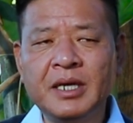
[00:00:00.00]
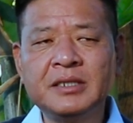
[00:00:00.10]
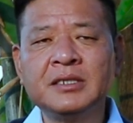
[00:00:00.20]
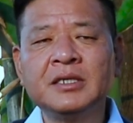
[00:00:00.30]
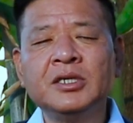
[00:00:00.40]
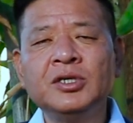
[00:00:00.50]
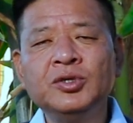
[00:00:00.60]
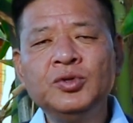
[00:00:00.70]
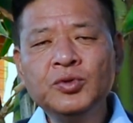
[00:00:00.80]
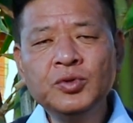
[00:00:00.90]
But
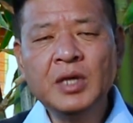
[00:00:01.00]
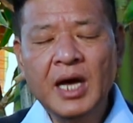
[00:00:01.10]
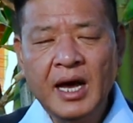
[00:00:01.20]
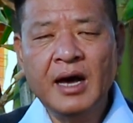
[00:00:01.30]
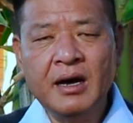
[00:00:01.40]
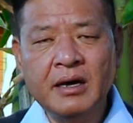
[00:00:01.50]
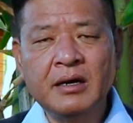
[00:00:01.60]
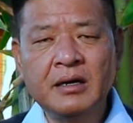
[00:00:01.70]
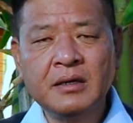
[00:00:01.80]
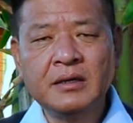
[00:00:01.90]
youth are